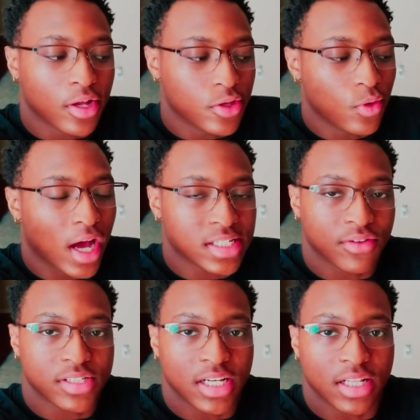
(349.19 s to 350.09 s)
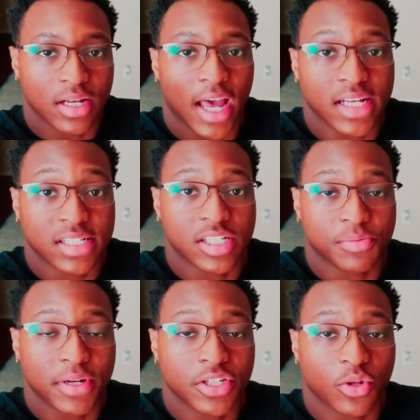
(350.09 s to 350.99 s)
You guys that have seen the ST
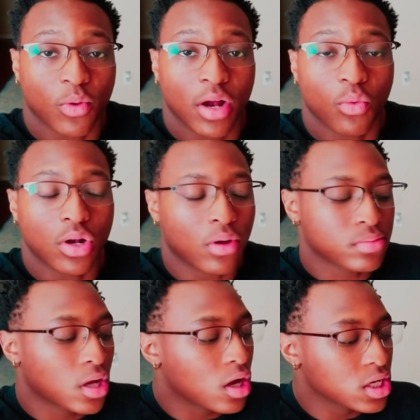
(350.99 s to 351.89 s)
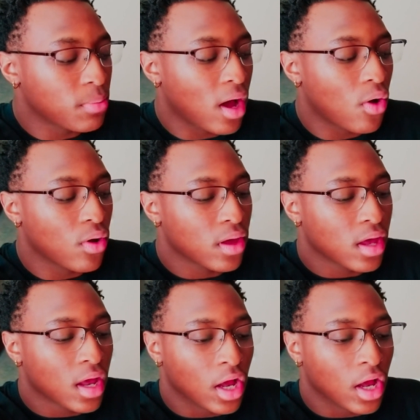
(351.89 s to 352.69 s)
suspension in the rear will know what I'm talking about.